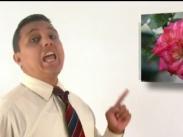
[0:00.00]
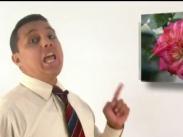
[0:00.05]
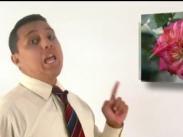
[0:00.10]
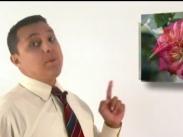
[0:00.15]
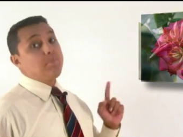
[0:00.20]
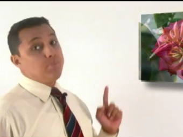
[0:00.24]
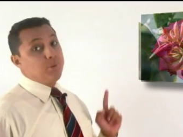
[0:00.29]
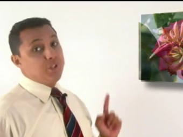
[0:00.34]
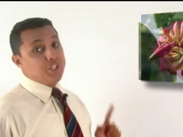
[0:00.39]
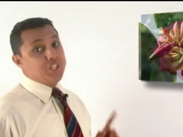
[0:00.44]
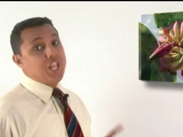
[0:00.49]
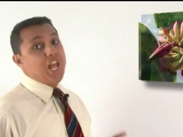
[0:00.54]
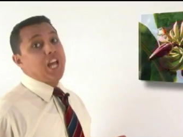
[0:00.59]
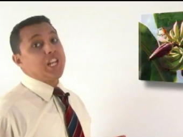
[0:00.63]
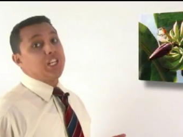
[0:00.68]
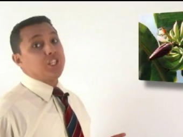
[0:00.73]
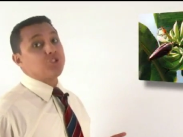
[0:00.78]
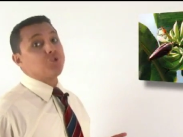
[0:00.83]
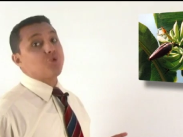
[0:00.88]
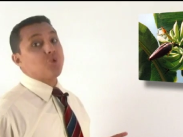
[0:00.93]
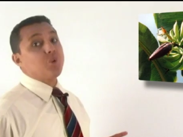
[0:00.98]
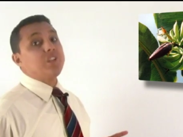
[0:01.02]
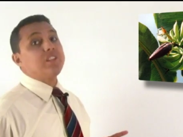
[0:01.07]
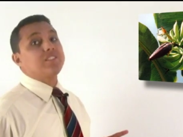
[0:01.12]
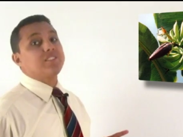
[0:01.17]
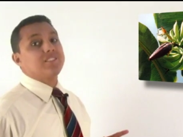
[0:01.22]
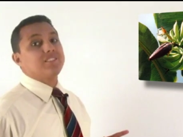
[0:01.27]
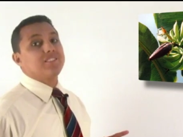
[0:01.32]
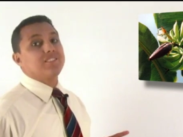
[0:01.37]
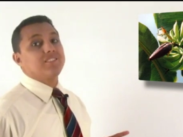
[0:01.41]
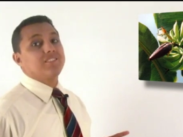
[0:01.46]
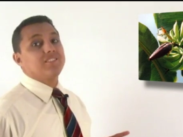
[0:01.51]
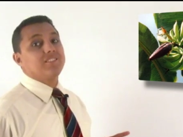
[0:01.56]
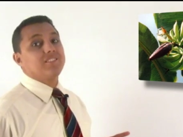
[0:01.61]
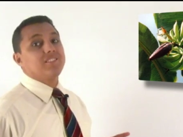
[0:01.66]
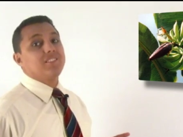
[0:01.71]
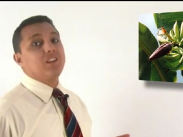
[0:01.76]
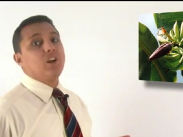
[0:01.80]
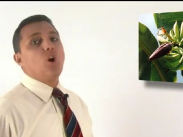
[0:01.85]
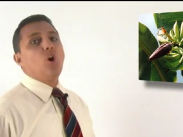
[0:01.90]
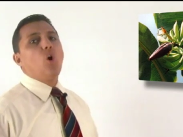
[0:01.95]
and banana trees
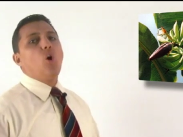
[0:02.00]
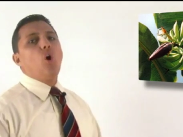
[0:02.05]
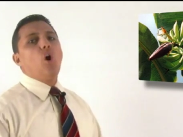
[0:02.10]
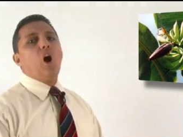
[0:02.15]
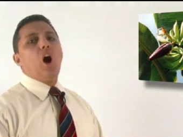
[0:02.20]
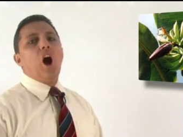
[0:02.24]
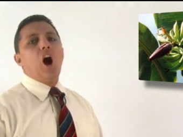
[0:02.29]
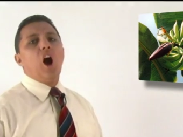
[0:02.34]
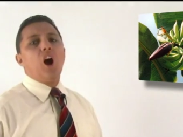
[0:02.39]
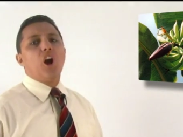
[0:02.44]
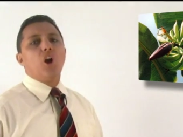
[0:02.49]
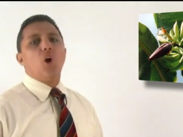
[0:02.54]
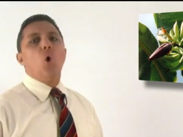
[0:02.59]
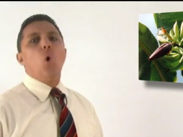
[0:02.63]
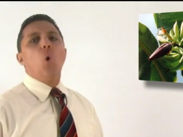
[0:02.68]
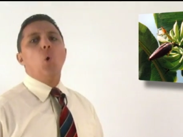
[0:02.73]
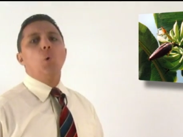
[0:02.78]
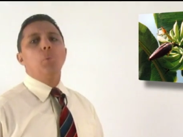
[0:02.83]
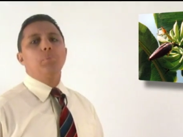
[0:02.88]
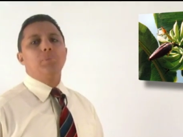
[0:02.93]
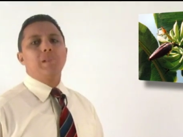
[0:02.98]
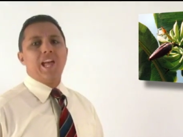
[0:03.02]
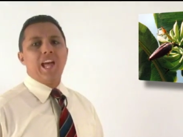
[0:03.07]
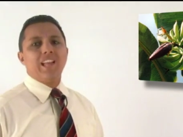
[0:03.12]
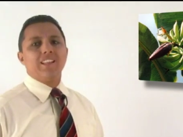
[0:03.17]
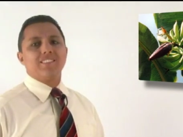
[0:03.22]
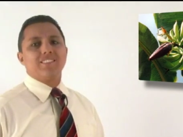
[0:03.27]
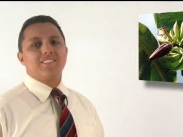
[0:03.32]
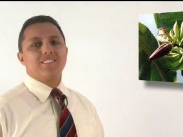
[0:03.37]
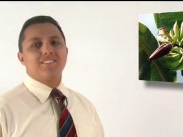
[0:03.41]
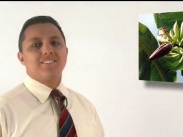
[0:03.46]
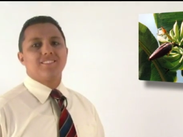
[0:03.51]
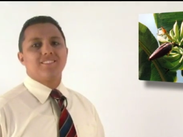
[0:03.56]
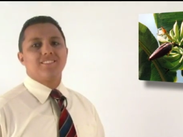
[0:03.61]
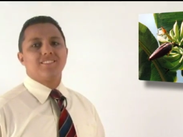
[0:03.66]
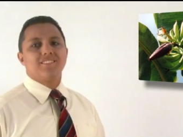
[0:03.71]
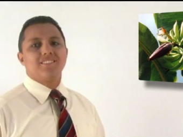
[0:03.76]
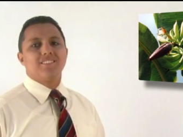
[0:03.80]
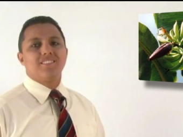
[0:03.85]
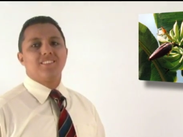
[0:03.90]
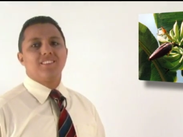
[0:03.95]
are all plants.
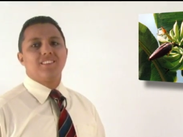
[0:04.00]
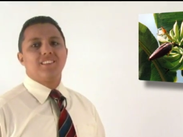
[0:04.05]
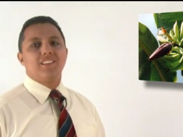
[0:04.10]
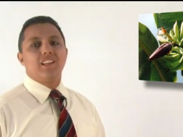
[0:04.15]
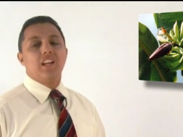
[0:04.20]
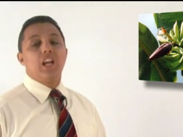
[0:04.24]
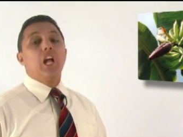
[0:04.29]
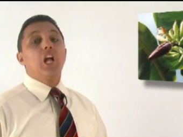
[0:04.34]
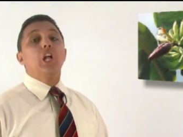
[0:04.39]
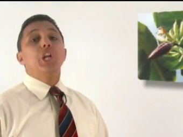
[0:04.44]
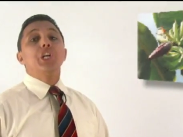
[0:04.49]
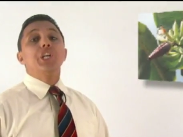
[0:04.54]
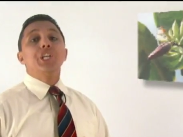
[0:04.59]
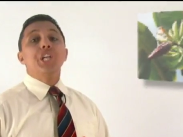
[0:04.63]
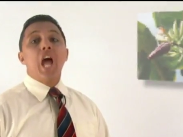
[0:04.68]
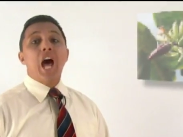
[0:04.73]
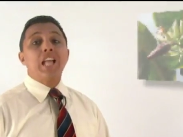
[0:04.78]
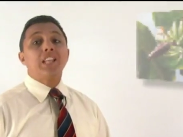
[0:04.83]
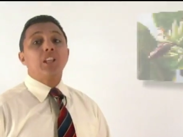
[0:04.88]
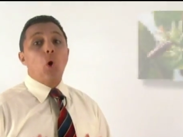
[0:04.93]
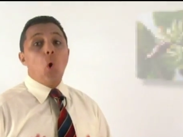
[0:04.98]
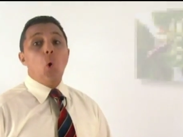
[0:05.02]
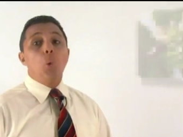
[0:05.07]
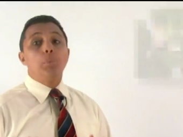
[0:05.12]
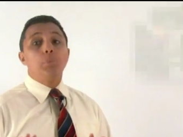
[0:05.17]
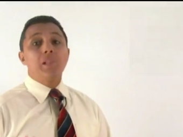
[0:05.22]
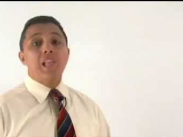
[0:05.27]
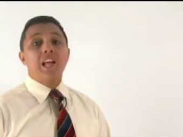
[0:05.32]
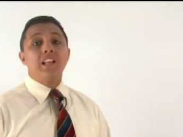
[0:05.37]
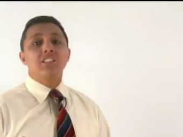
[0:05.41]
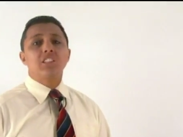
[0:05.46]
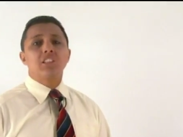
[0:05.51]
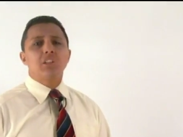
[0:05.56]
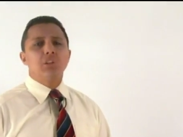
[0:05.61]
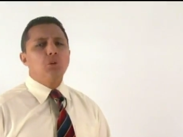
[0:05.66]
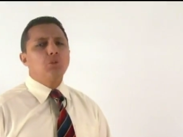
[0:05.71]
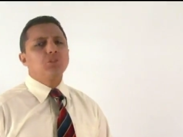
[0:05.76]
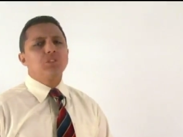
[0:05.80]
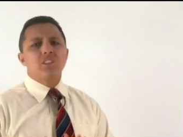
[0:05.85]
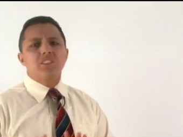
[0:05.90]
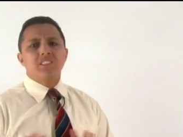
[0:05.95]
Not all plants
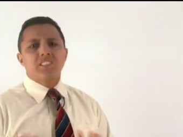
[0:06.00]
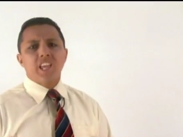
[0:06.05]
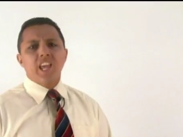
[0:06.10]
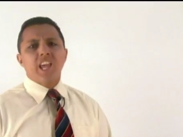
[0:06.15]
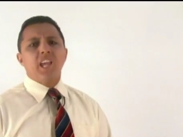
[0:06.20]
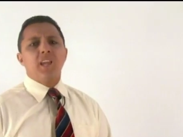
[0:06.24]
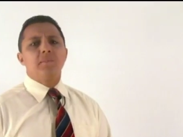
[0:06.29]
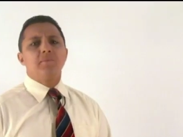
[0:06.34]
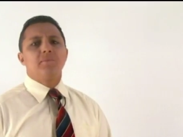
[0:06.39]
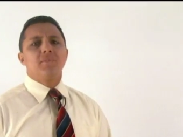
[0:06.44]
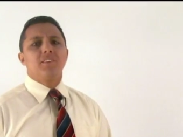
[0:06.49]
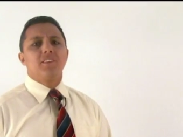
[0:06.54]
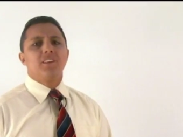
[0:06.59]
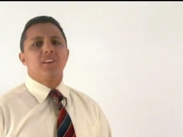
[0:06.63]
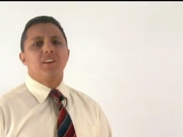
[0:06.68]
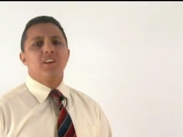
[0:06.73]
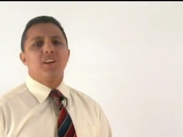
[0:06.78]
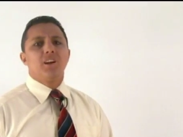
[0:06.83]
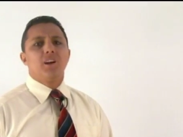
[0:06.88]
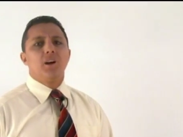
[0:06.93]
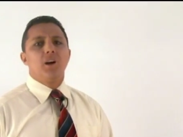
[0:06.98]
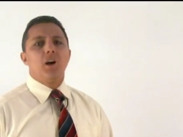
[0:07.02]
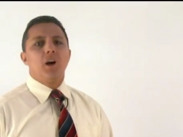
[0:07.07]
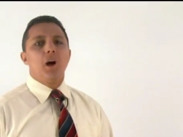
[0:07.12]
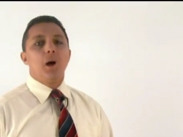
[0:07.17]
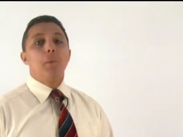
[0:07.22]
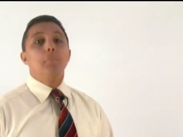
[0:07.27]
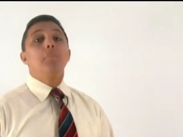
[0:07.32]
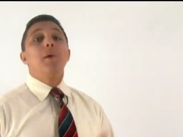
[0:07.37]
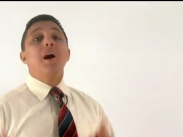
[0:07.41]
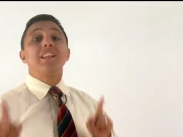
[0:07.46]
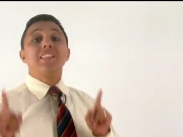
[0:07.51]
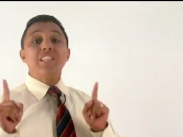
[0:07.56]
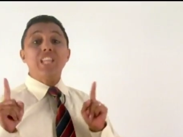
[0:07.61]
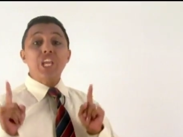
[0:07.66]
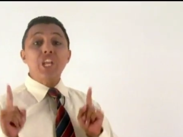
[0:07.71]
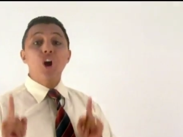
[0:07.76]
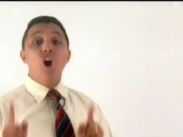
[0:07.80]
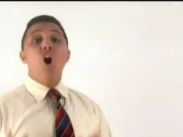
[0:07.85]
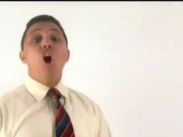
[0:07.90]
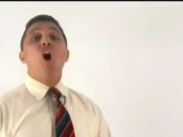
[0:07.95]
look the same, but
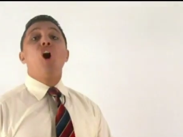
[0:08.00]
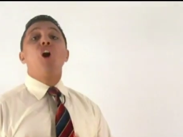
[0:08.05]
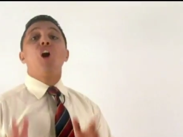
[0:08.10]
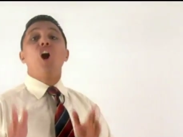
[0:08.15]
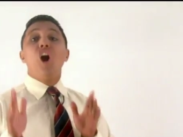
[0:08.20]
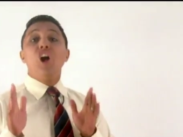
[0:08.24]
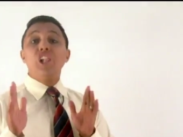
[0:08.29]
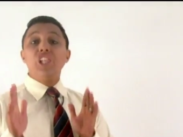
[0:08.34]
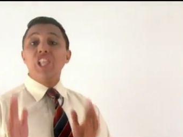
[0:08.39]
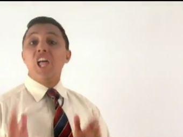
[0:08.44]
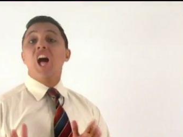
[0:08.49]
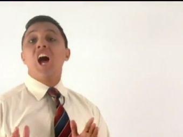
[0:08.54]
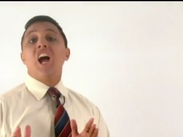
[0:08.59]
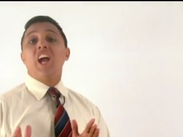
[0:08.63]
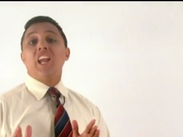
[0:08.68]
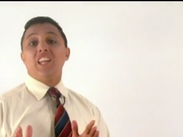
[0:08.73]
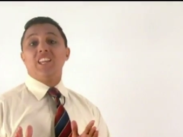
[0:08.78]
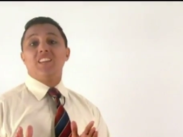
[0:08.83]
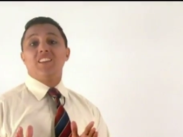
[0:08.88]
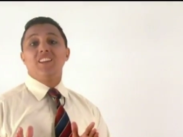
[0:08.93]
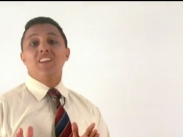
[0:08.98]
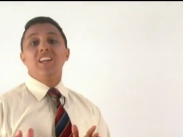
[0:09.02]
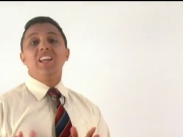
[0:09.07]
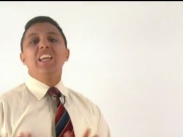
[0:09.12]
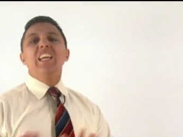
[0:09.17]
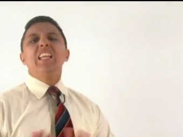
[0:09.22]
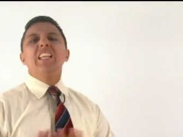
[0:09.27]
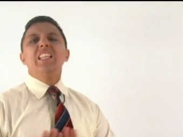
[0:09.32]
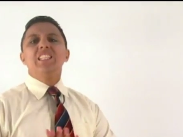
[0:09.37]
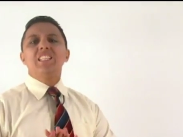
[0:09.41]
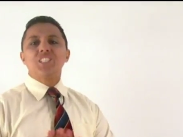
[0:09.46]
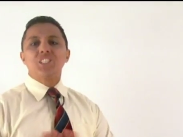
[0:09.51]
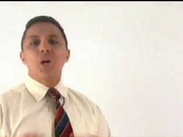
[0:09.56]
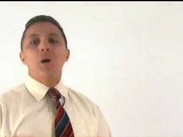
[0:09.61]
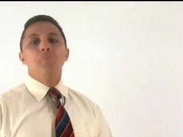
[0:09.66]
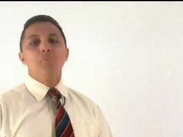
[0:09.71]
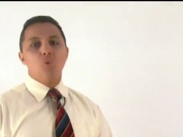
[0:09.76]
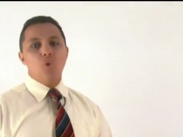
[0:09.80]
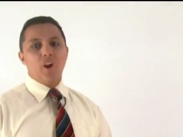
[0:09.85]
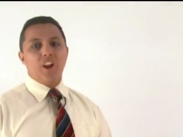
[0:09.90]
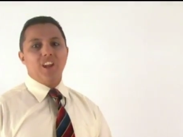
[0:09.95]
they are alike in
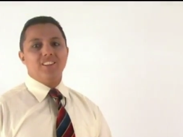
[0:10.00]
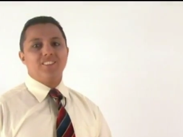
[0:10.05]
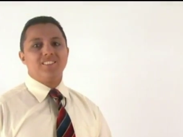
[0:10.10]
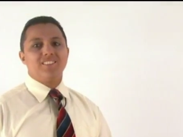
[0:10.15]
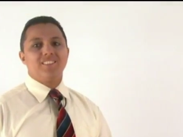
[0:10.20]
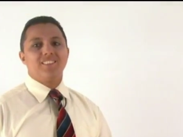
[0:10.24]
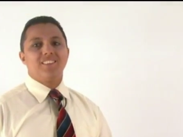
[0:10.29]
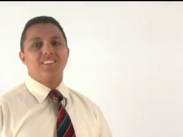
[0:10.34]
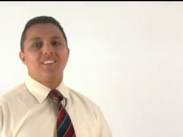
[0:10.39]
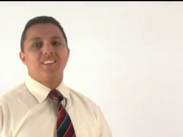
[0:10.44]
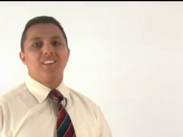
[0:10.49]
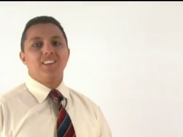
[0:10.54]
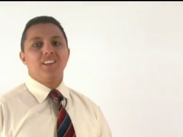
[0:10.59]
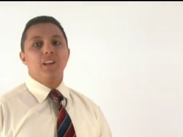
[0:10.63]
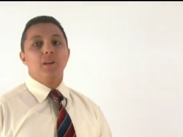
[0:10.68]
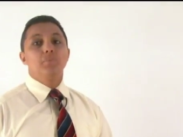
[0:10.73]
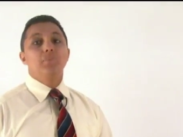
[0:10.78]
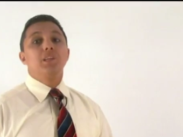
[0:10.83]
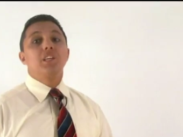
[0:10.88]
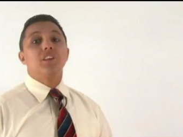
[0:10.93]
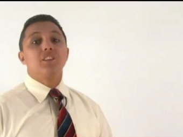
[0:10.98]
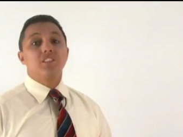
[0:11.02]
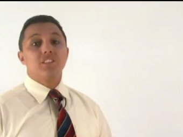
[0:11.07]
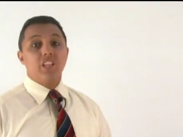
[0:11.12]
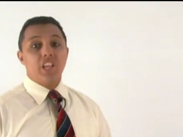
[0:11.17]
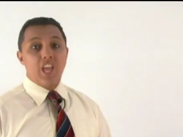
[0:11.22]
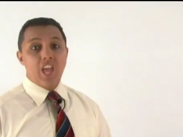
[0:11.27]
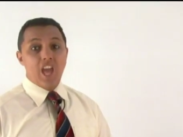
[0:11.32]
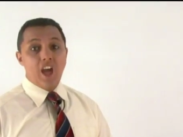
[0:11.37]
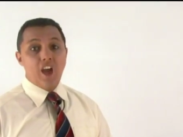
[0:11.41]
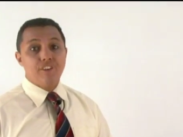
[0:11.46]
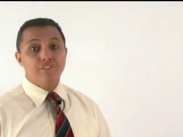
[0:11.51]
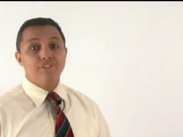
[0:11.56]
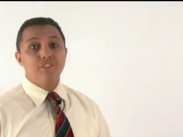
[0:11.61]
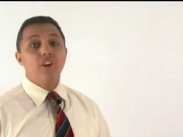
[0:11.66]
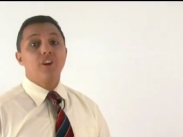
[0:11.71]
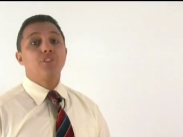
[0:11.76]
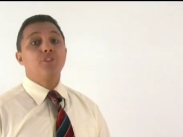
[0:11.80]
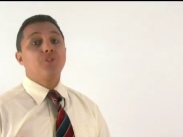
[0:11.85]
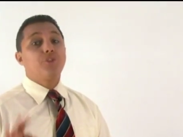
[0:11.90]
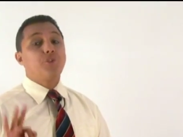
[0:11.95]
some ways because they
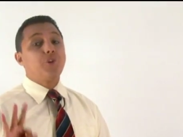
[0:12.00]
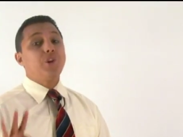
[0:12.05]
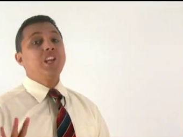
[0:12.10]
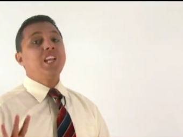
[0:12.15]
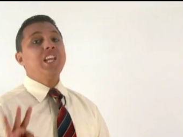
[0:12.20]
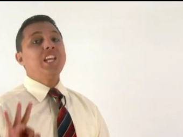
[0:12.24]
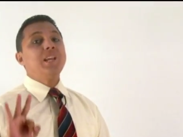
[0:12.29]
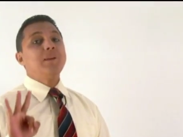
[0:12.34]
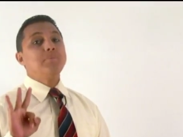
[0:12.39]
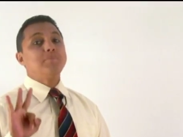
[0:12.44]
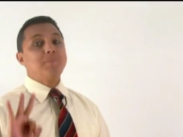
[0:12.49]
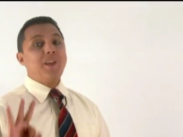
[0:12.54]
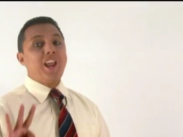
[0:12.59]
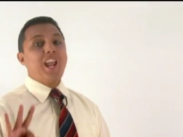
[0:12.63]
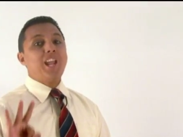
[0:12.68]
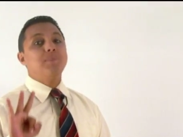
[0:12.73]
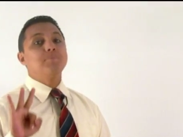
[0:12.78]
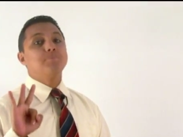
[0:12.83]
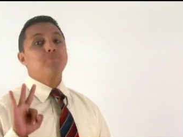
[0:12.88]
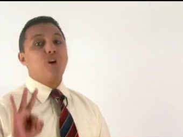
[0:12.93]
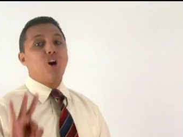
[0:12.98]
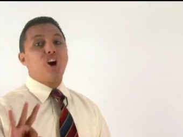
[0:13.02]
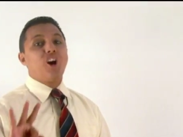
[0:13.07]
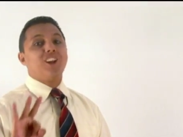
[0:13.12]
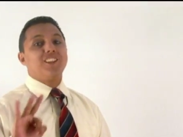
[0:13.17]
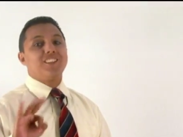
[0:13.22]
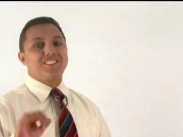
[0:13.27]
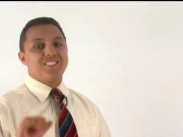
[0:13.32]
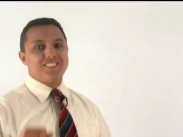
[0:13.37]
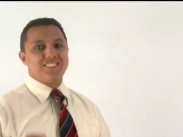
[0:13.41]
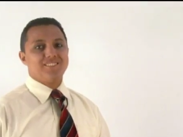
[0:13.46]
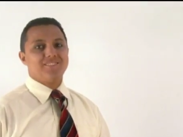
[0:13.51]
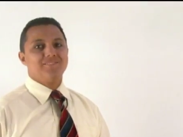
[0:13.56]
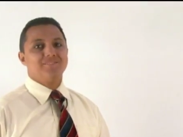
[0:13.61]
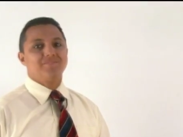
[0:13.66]
have three main parts.